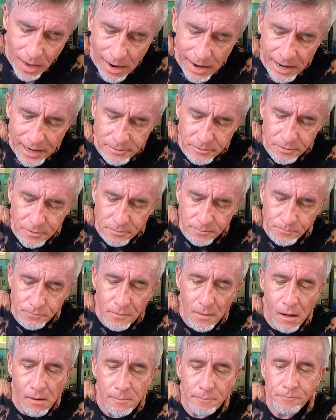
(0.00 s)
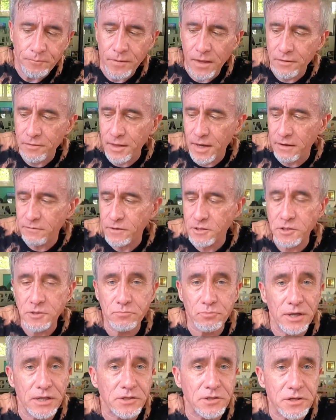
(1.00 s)
and they've
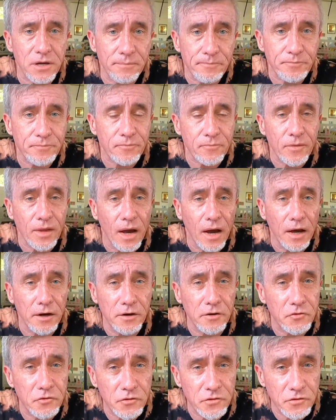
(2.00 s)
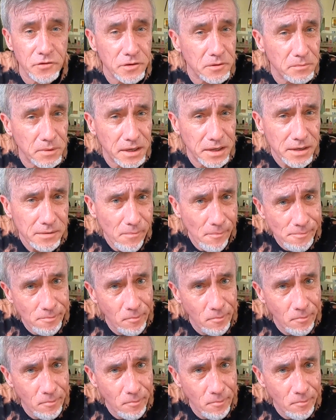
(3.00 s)
expressed an interest in me.